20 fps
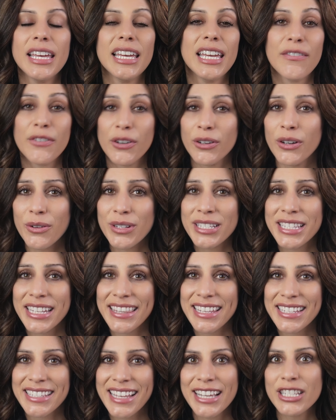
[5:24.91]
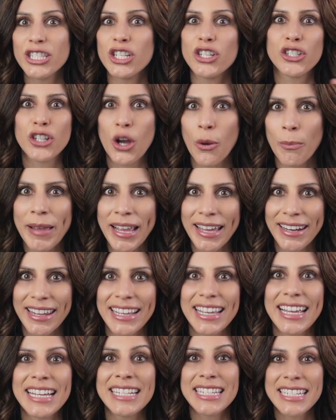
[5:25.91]
If you're noticing these signs, don't
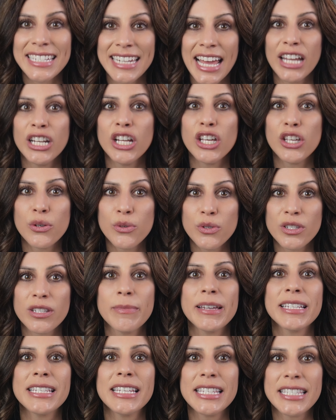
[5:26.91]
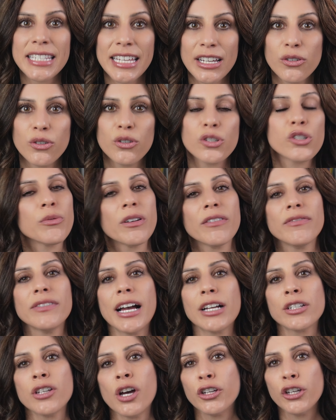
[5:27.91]
panic. Instead, use them as a signal to
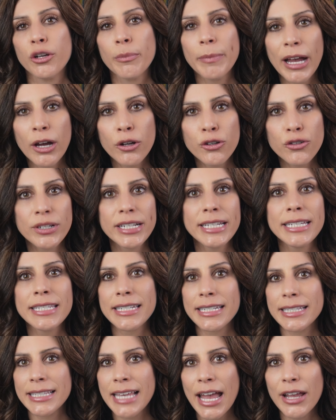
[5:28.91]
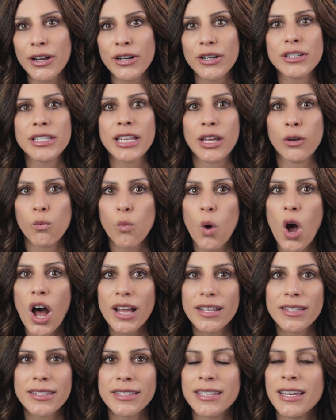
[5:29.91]
reflect on your boundaries, desires, and
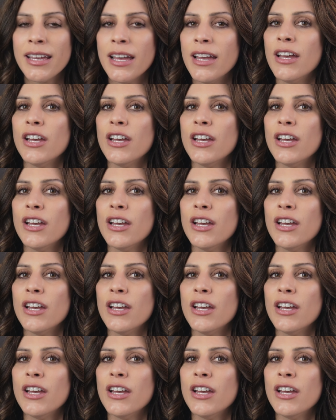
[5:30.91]
wants.